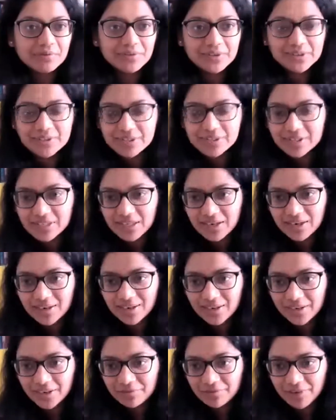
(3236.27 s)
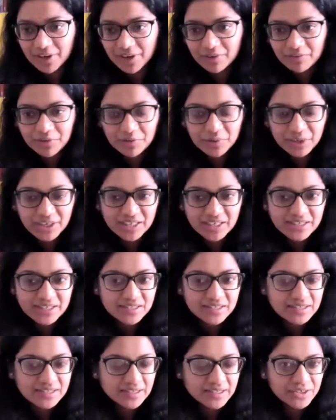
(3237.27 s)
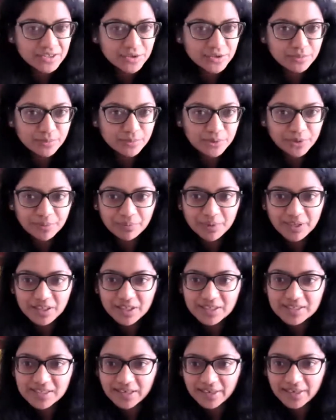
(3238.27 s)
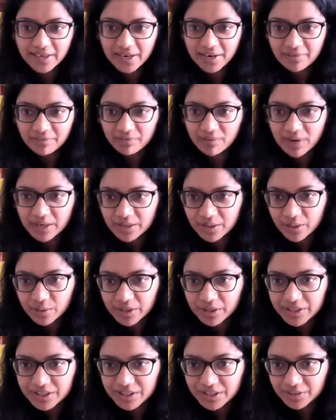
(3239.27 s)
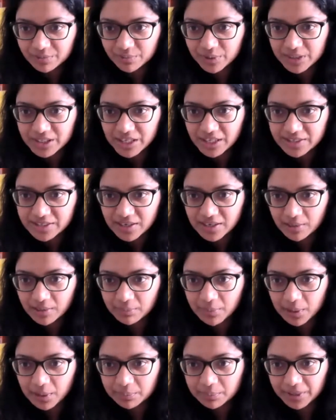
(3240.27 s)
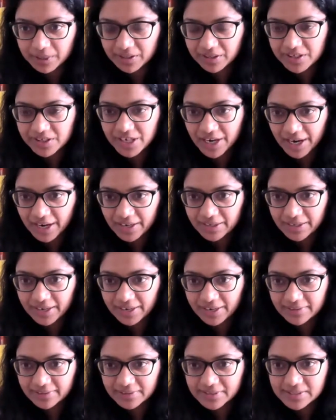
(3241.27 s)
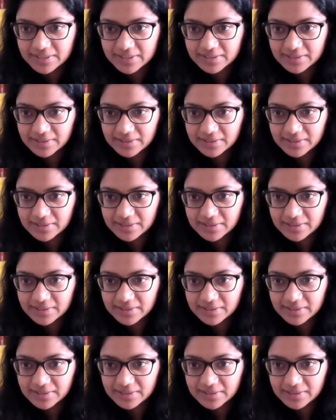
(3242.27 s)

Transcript: for this. If everyone has just like 2 more minutes, I have one question which has come up in the chat, and this is